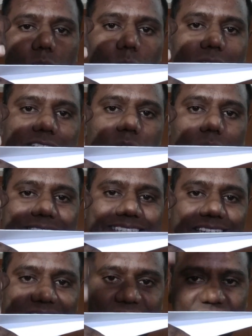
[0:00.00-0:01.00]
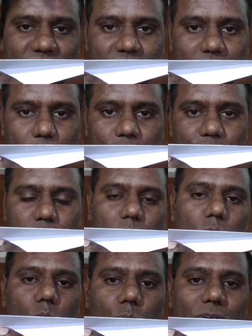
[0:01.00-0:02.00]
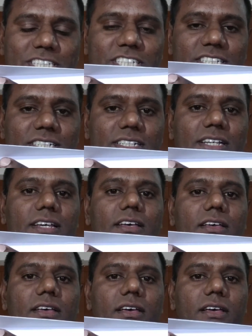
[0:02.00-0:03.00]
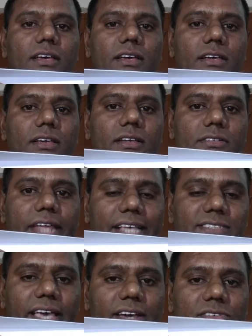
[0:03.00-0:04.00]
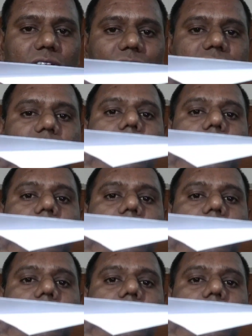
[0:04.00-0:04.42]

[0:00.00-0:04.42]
One is called as a lift, which takes the aircraft